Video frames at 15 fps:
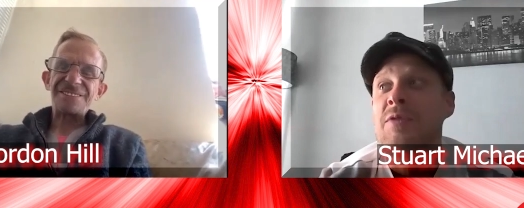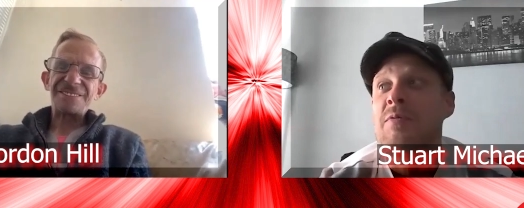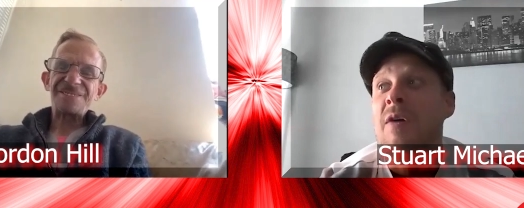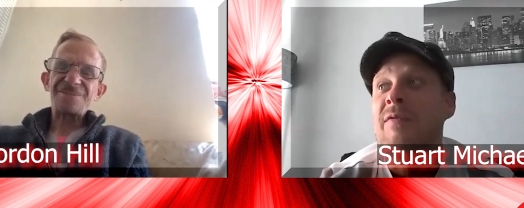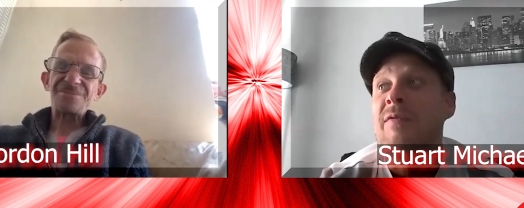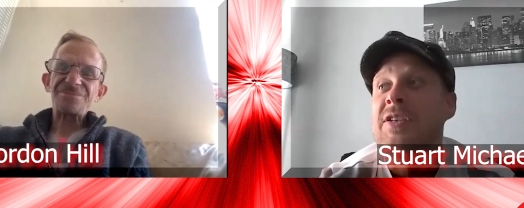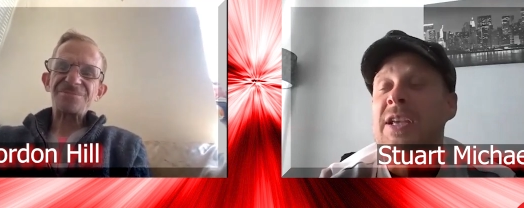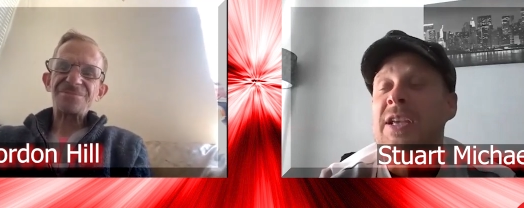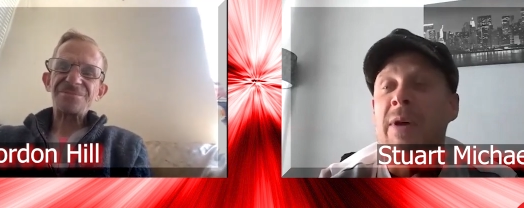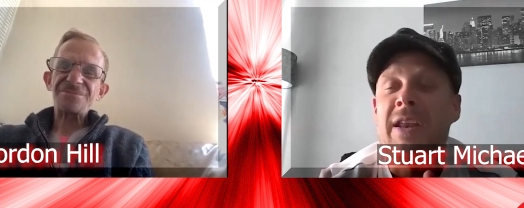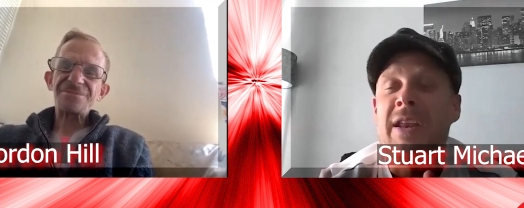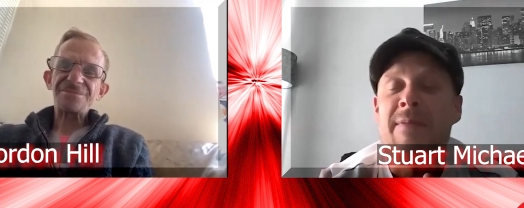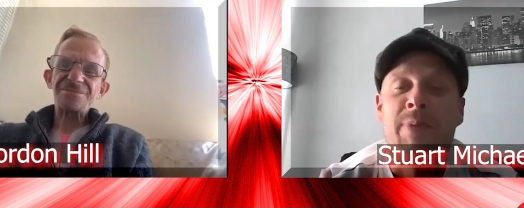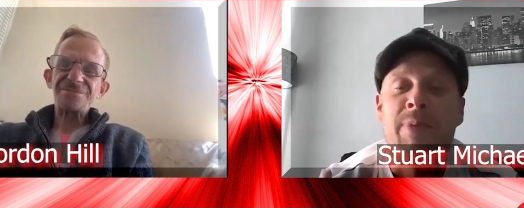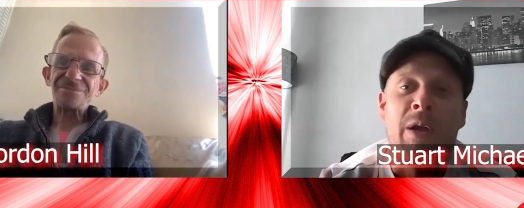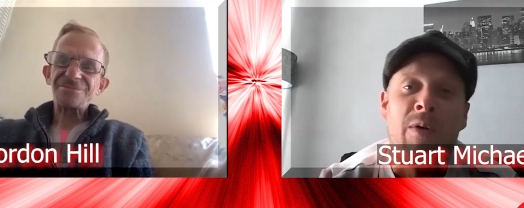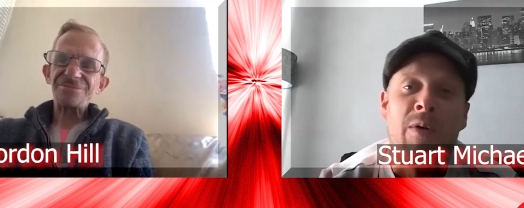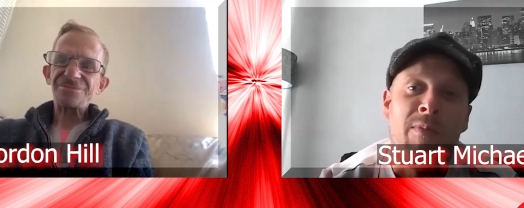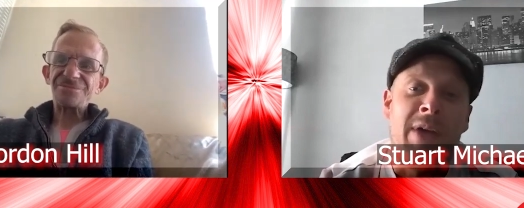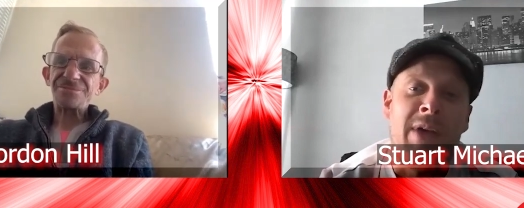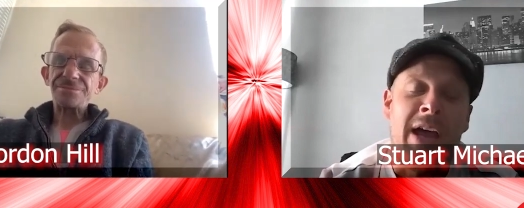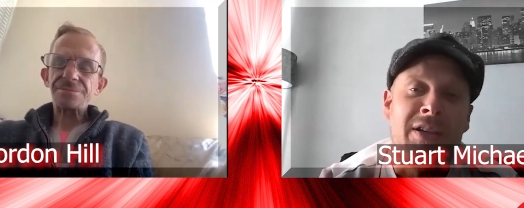Speaker 1: to obviously when it blew
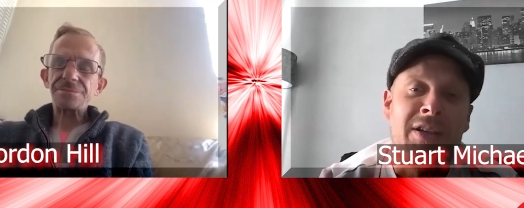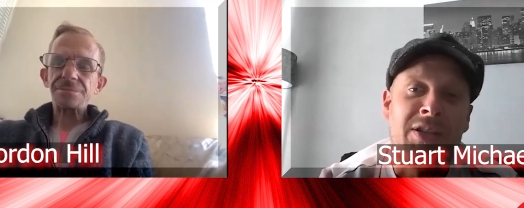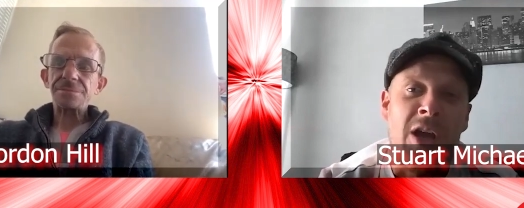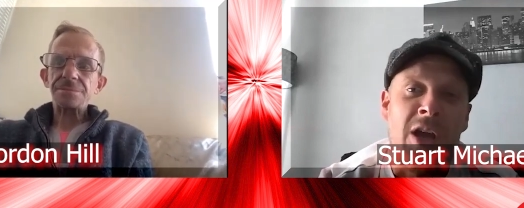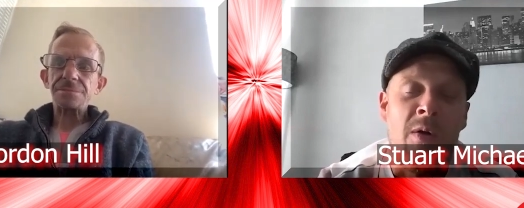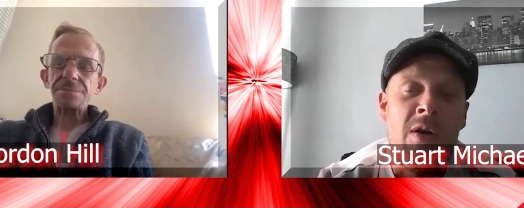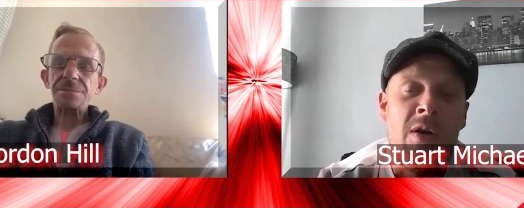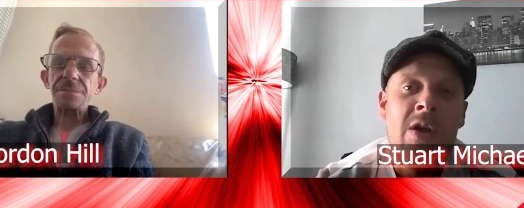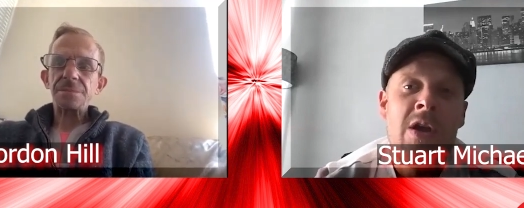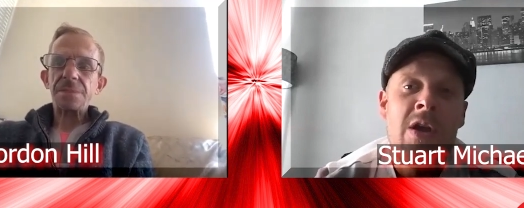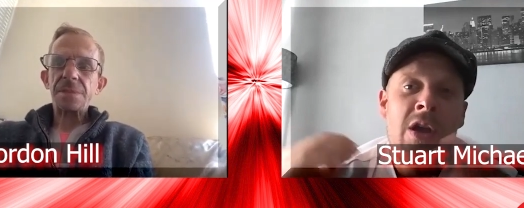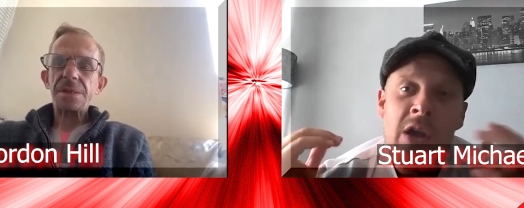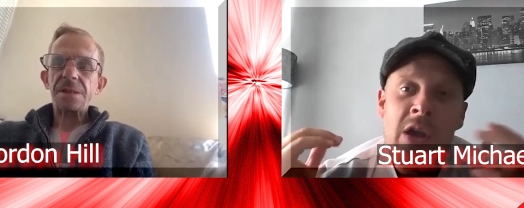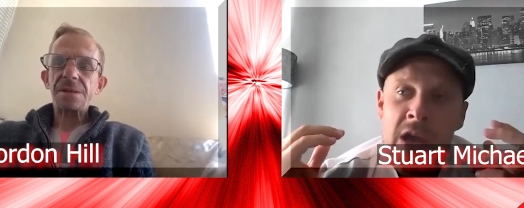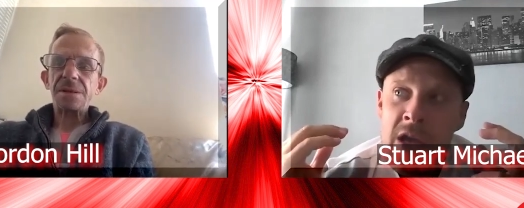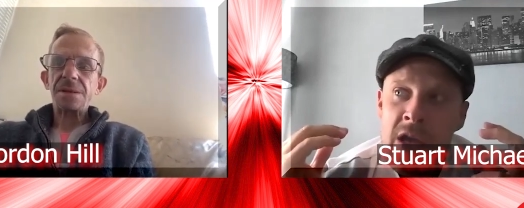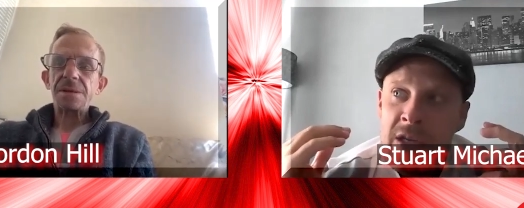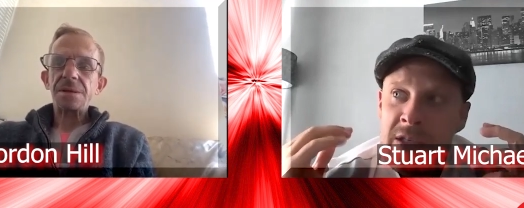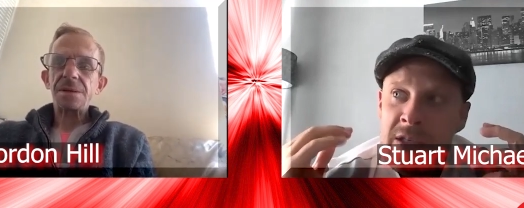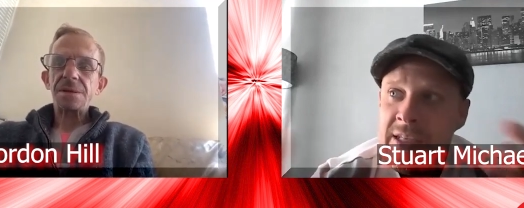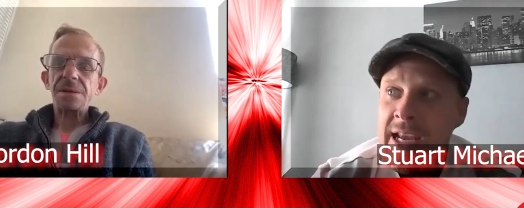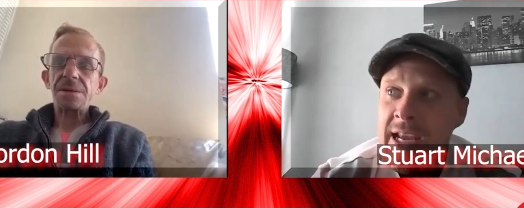up. Then, so
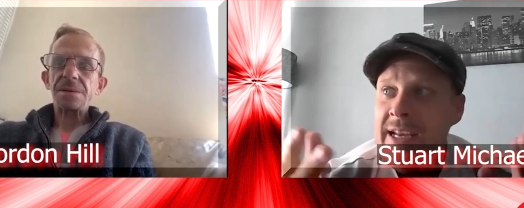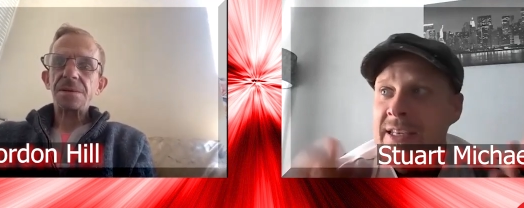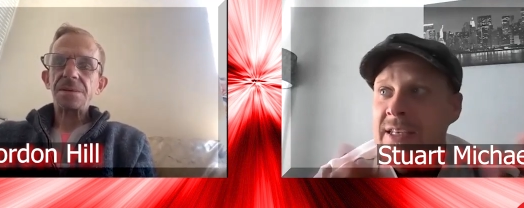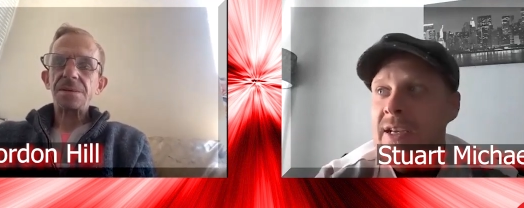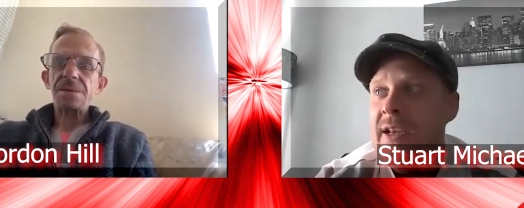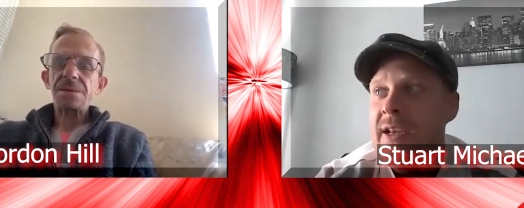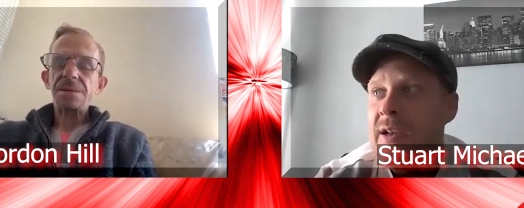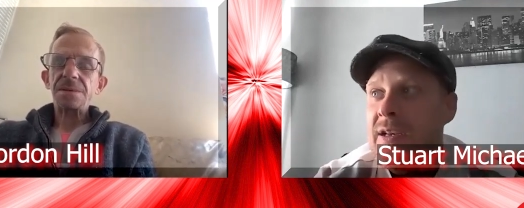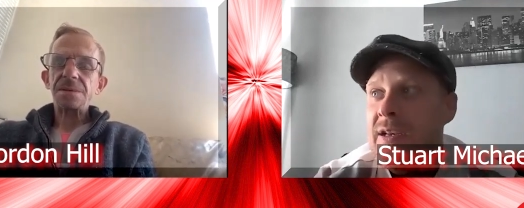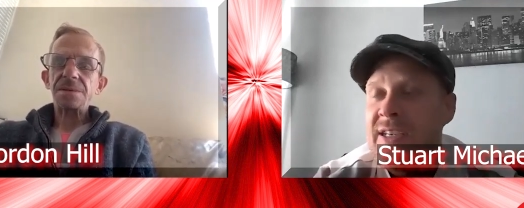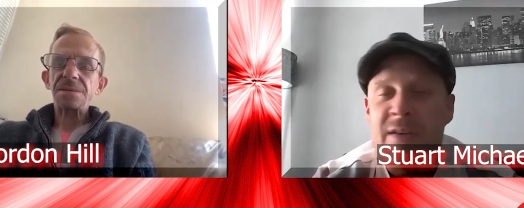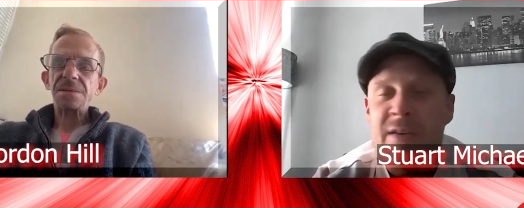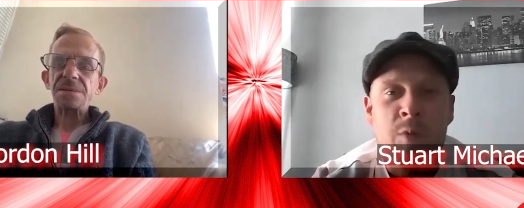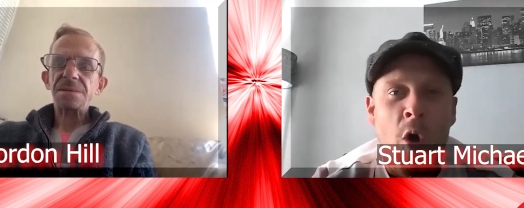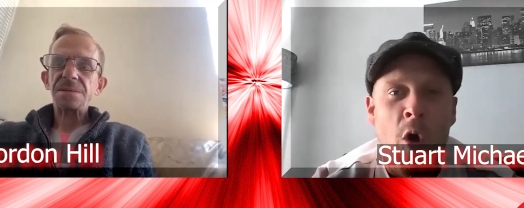did did